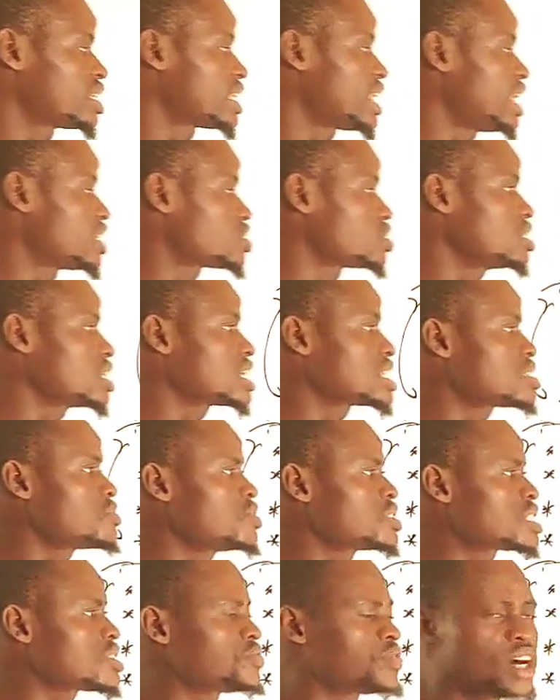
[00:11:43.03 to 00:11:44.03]
does
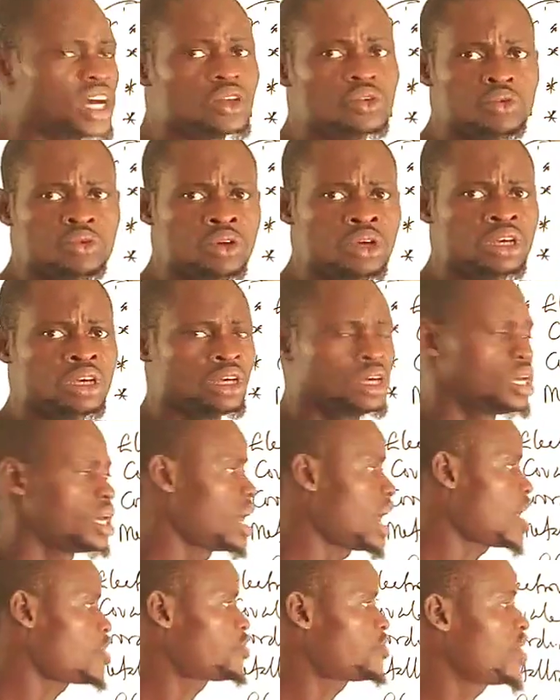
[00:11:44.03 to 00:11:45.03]
electronegativity value
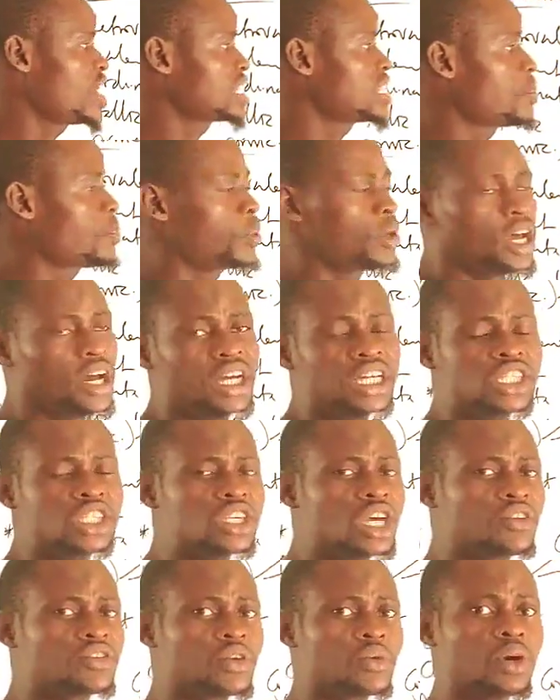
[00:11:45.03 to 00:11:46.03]
affect the
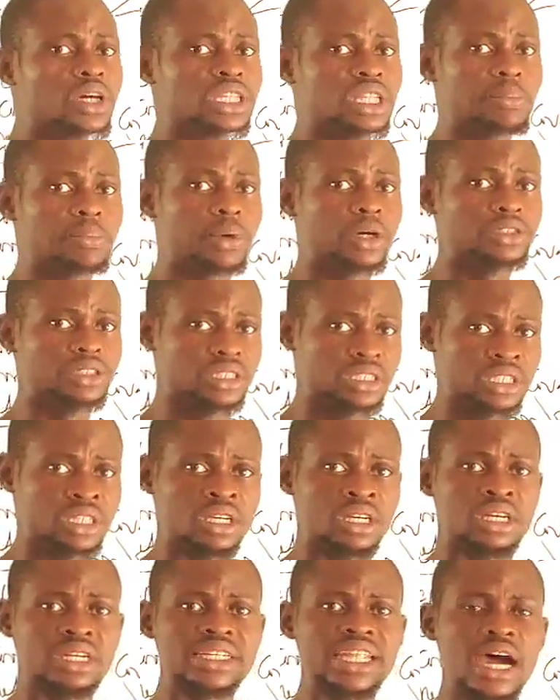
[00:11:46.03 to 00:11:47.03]
polarity of the bond?
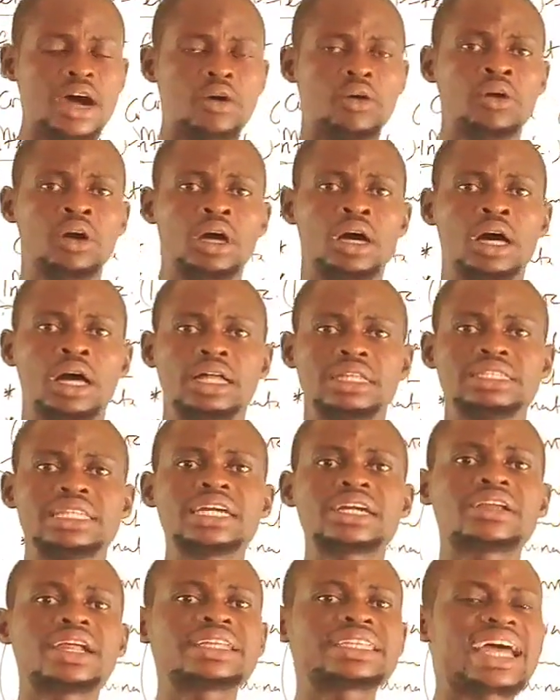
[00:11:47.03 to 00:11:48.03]
Now, the
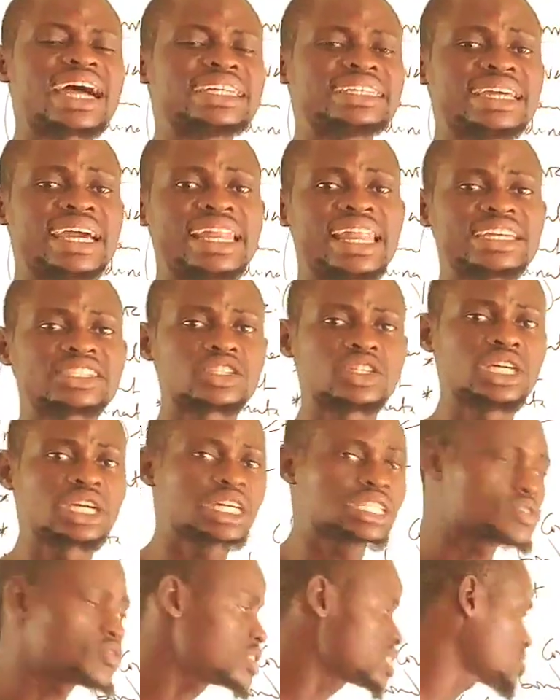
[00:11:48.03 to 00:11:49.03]
greater the
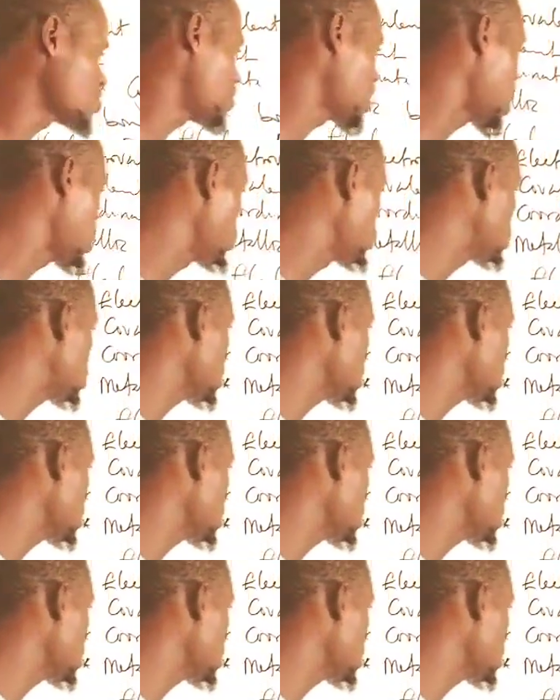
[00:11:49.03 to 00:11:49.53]
electronegativity value,